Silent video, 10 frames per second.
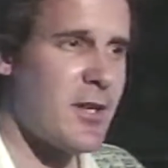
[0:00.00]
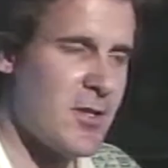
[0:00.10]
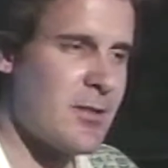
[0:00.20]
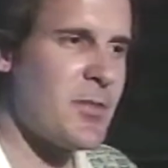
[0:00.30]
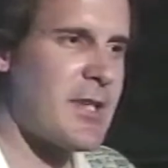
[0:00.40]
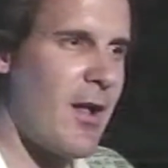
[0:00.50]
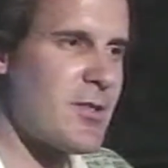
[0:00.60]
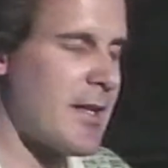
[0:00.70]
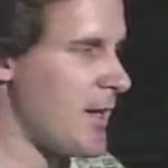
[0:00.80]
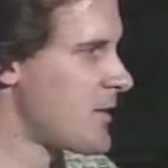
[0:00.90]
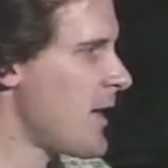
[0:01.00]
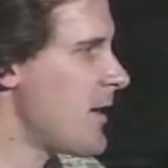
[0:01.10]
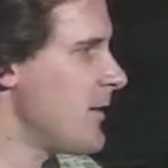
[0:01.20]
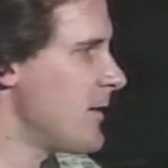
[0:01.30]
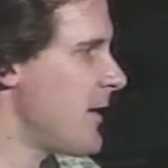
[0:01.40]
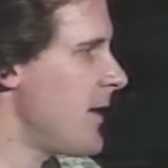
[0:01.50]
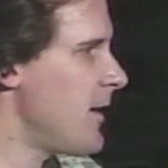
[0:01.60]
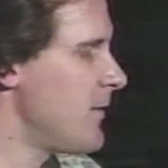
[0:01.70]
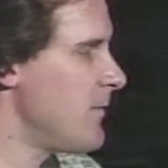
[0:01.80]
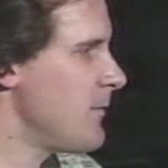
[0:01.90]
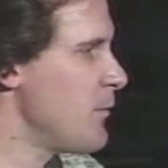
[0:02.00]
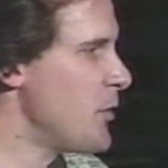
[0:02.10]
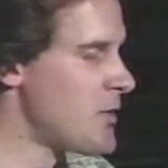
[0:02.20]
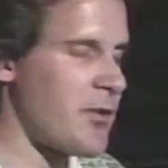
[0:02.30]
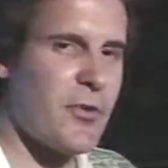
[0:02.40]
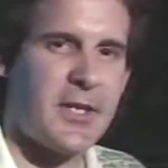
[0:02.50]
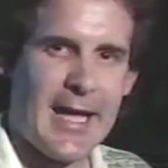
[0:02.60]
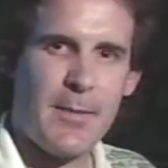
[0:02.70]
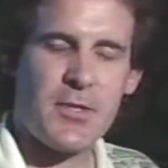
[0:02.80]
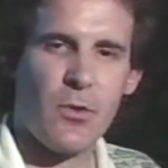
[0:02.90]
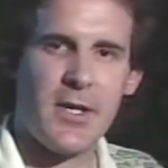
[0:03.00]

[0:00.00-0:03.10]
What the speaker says: custom sounds, like I said, and music for games,